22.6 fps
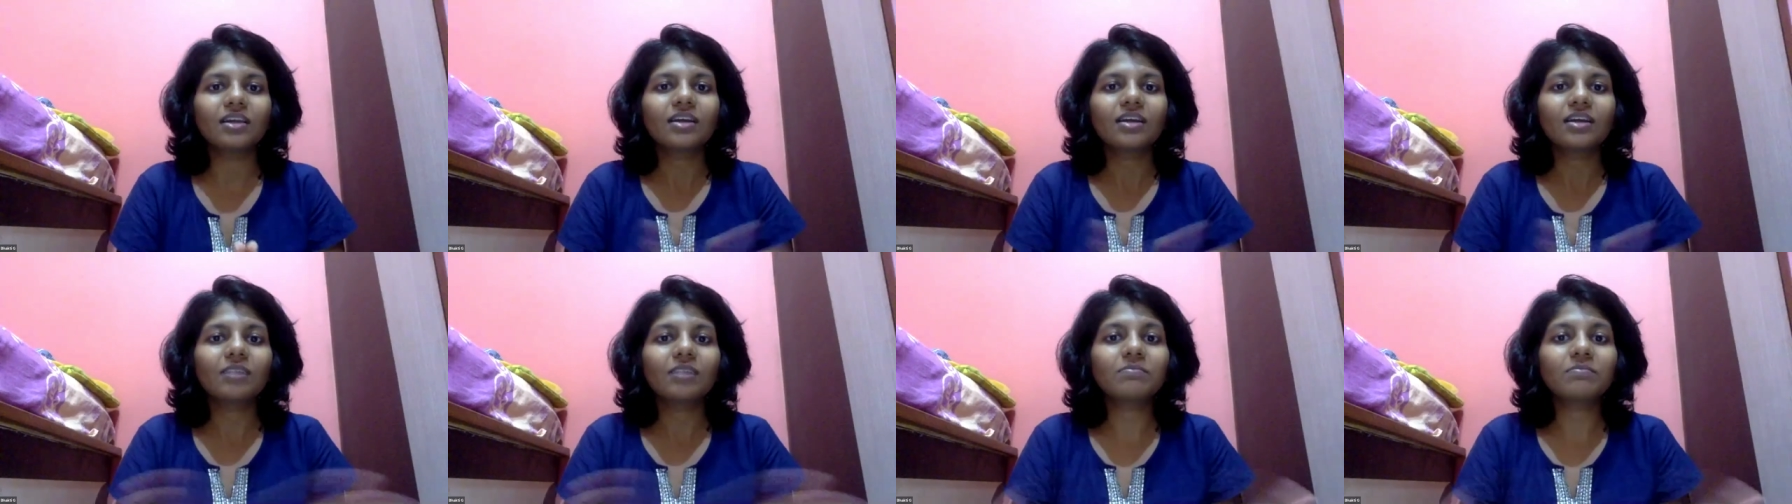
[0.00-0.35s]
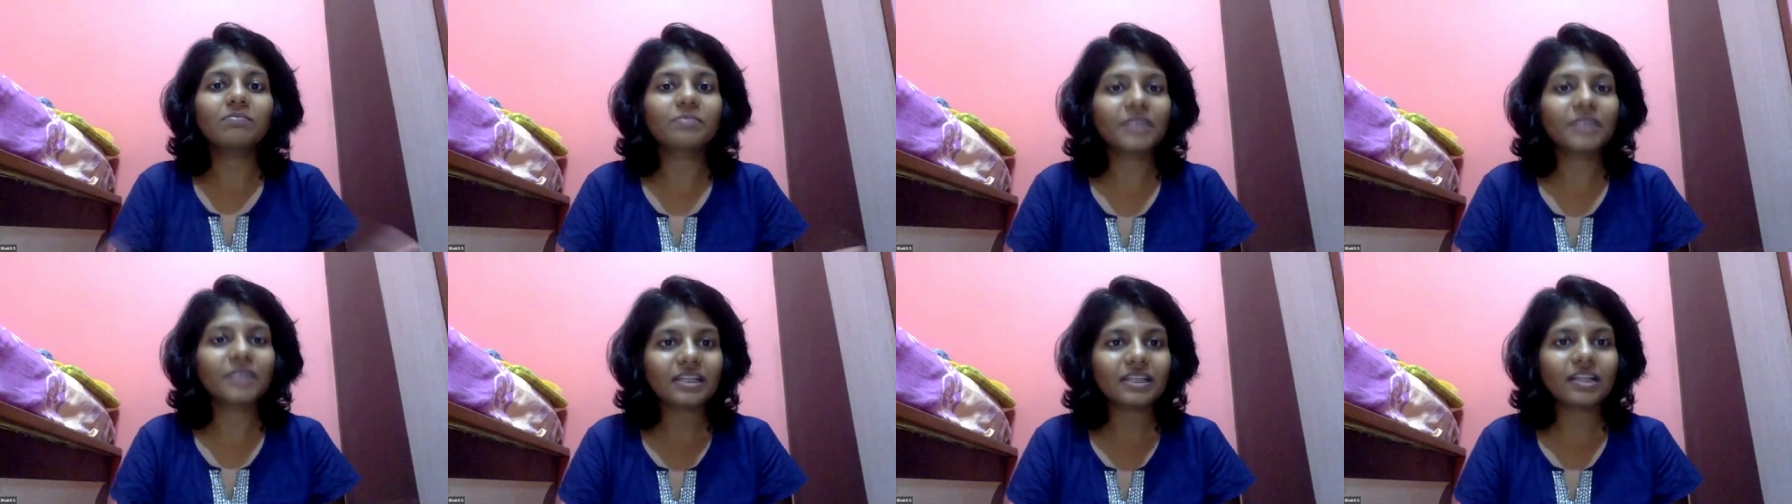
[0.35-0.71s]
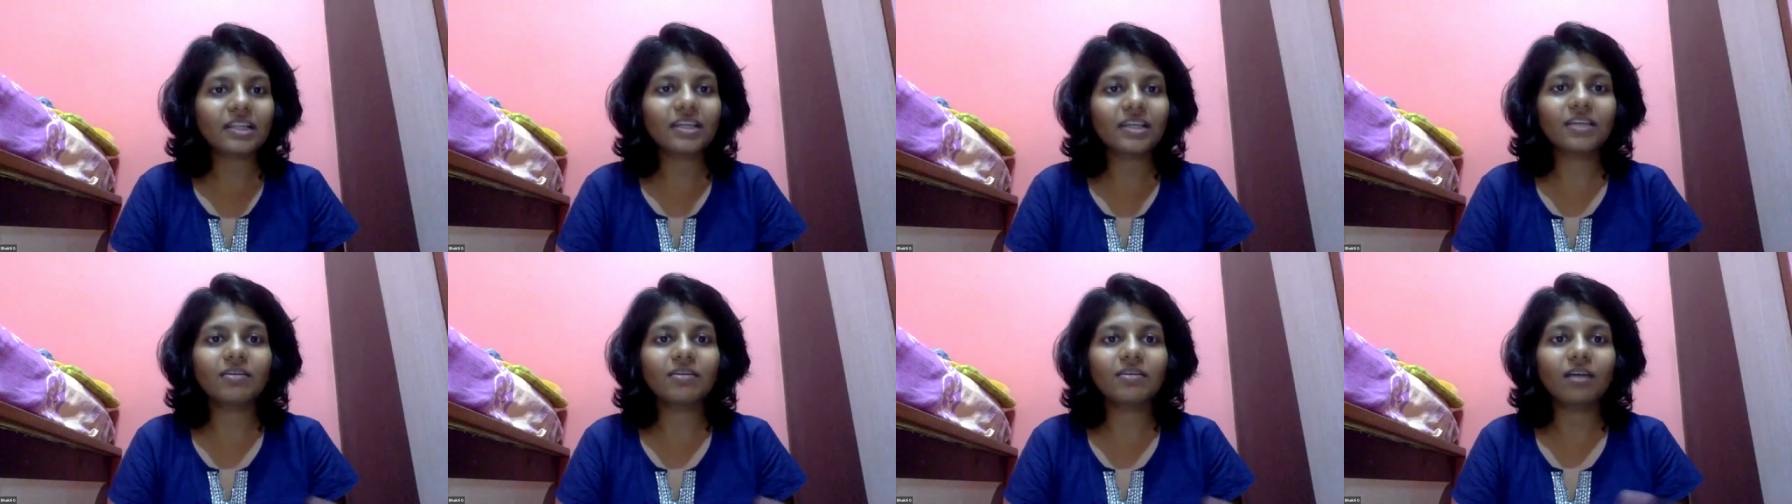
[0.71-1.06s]

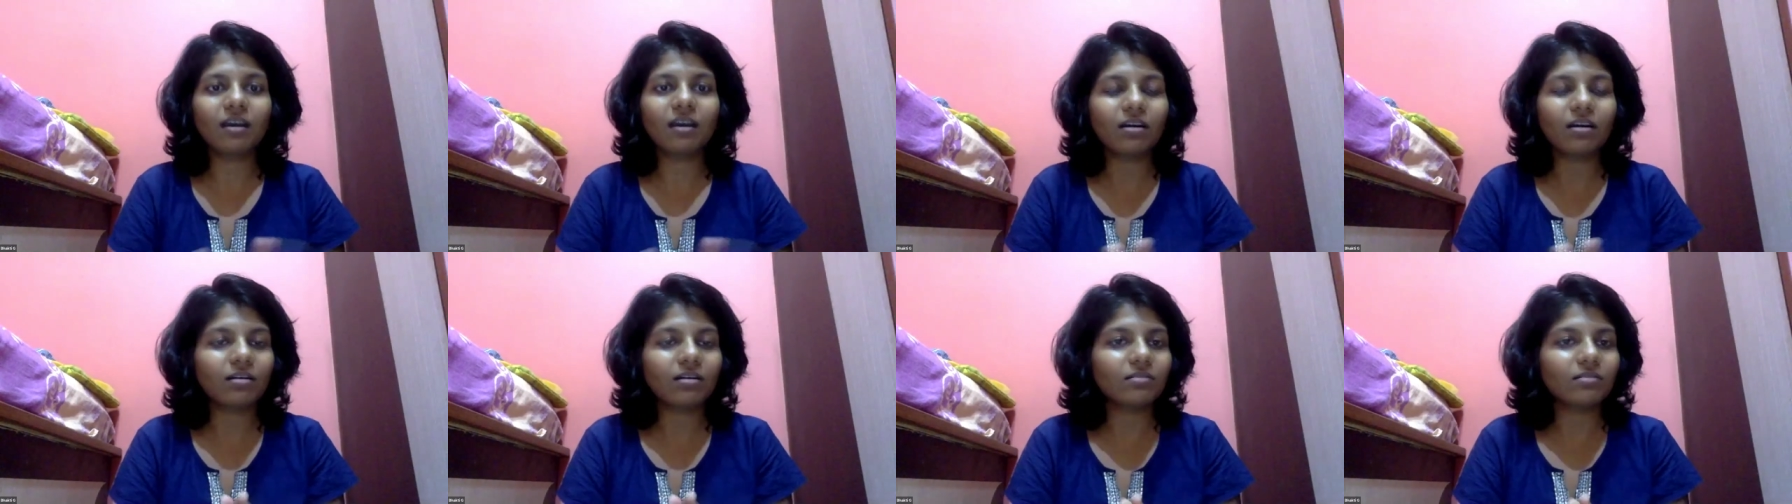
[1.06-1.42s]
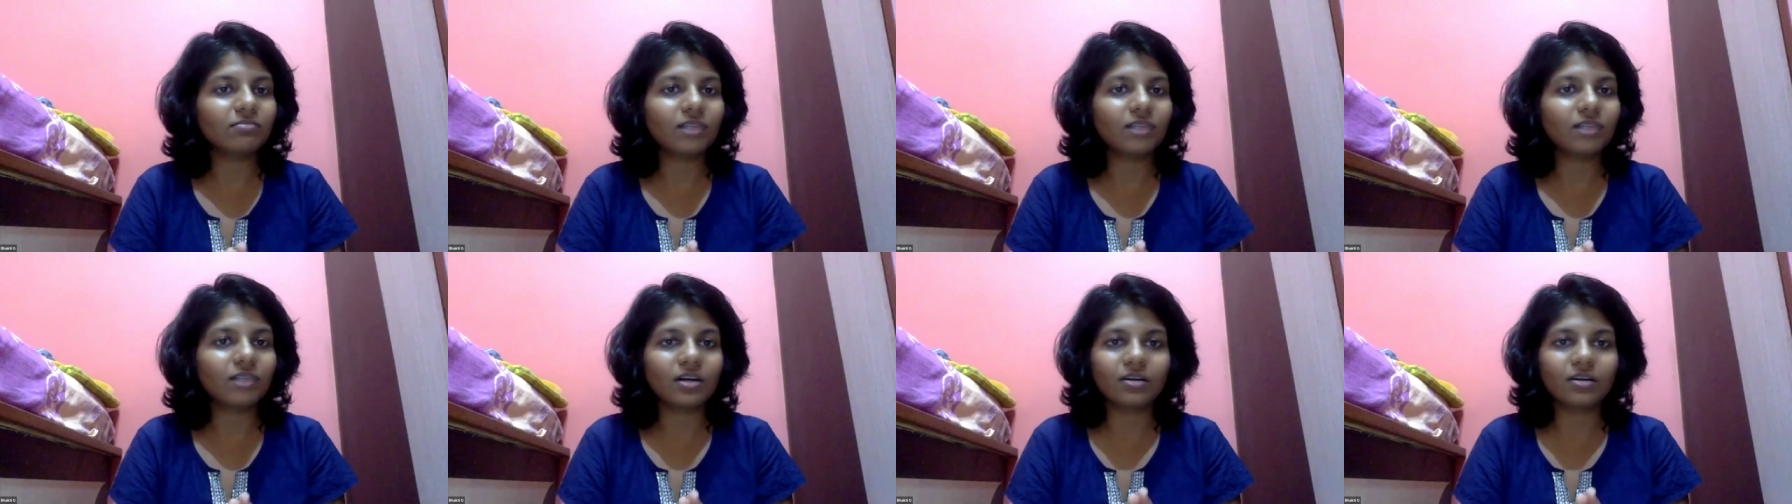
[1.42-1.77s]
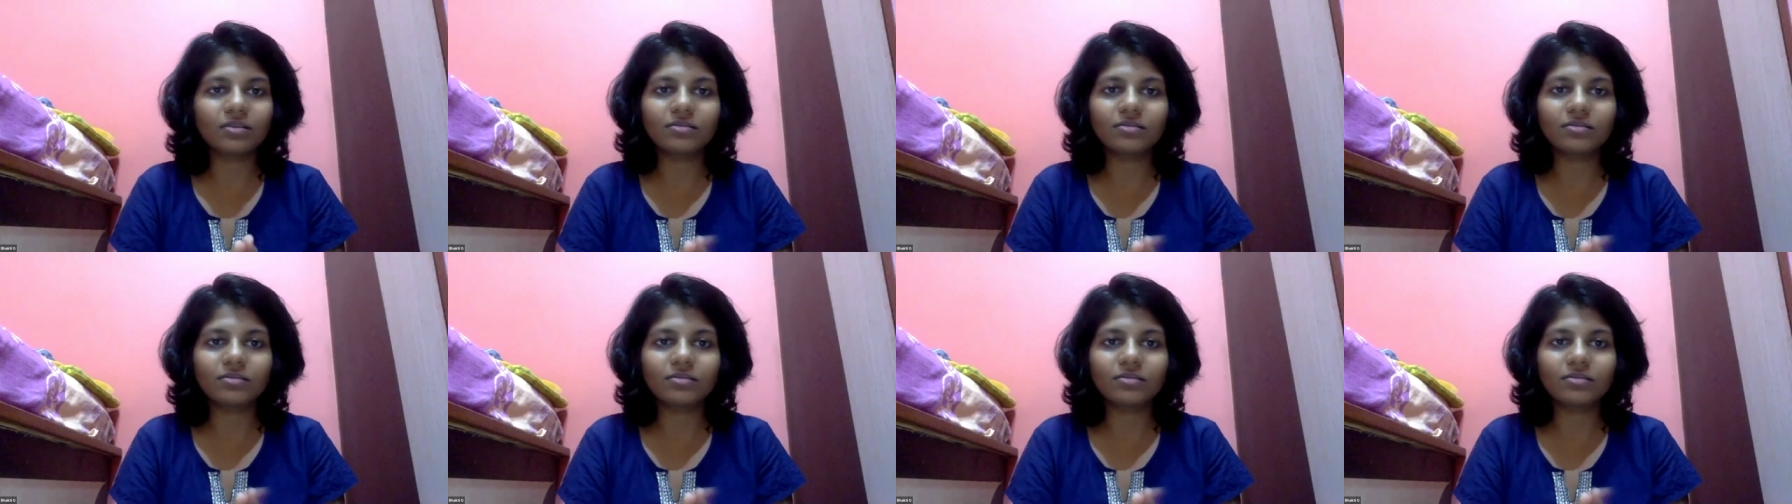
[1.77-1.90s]
completely, uh, uh,